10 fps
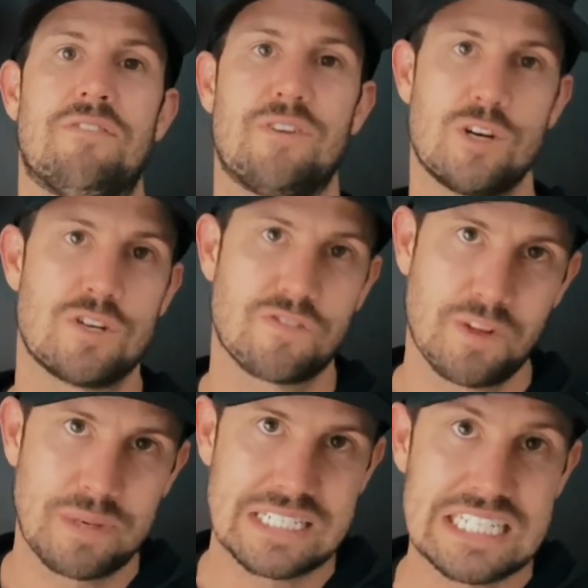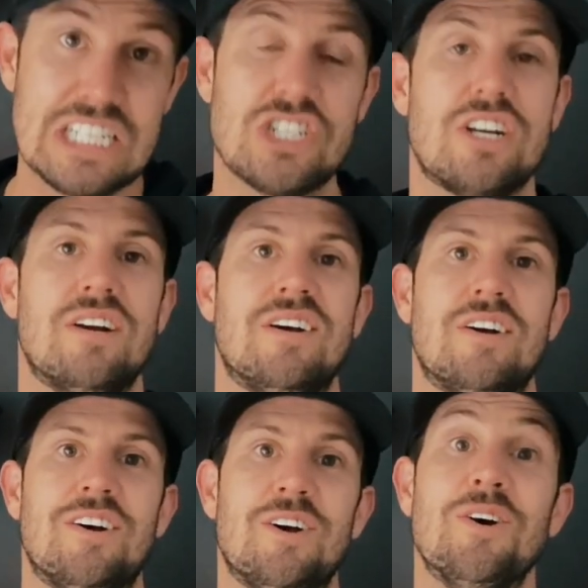furniture flipping teacher,
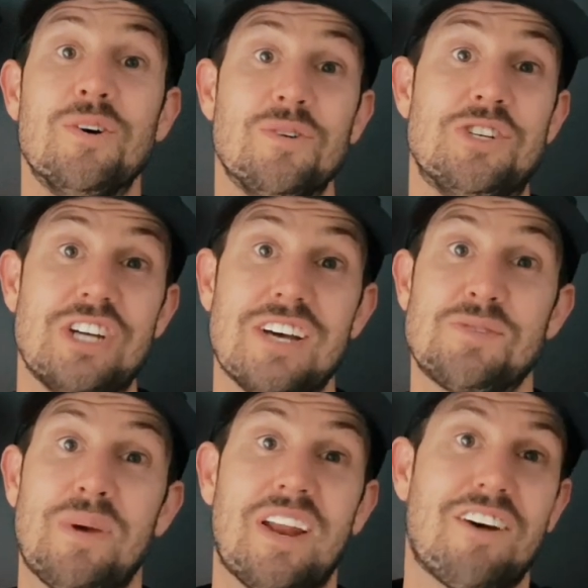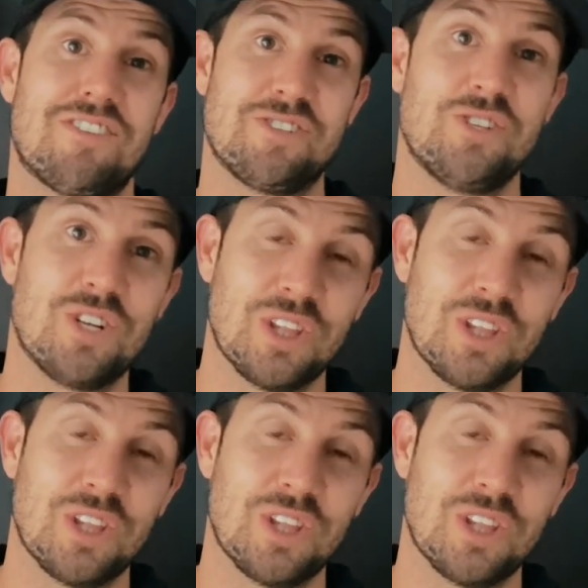who just paid off her student